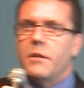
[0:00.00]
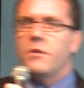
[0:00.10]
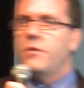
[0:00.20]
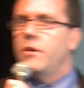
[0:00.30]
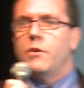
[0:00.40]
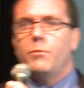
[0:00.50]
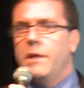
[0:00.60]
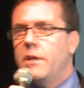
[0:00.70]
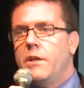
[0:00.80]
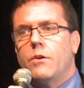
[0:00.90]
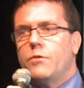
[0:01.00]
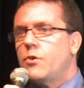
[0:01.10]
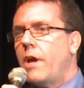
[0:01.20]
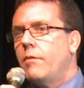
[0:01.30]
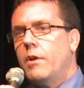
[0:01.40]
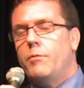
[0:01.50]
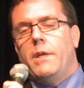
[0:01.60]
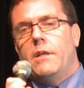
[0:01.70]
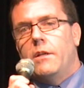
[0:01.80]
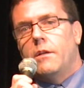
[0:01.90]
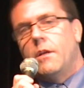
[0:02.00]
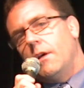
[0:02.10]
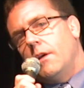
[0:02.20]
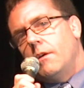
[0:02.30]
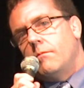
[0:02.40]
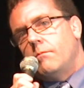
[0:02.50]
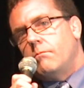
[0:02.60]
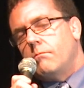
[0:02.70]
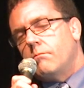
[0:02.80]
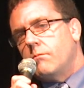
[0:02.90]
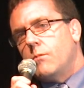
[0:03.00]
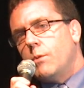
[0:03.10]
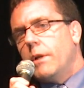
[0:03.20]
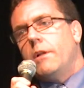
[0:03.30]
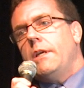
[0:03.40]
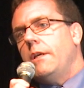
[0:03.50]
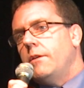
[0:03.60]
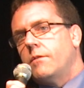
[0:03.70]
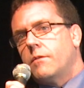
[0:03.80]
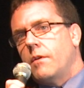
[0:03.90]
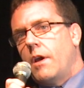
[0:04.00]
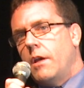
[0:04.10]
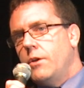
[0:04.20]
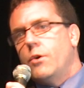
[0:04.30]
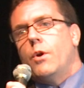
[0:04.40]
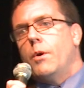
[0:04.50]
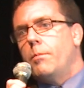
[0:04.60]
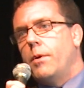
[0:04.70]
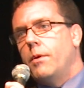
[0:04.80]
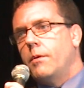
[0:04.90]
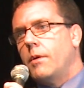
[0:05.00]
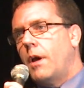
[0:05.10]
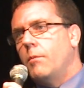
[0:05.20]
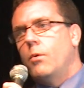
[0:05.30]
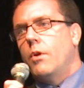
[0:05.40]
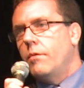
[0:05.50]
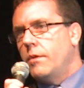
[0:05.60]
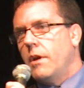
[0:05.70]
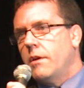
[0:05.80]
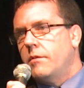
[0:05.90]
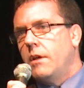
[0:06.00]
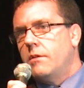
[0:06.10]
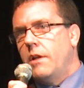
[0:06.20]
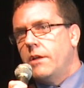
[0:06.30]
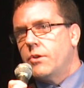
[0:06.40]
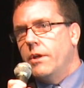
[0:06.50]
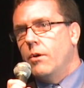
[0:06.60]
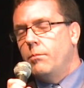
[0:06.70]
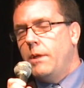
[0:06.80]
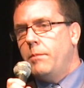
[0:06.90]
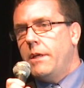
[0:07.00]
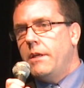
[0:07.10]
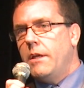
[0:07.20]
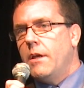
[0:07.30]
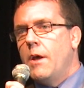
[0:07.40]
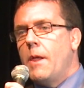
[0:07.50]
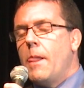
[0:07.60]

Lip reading: This year has been a year of travel. I've been in the Middle East, Europe, all over the United States lecturing on BPD.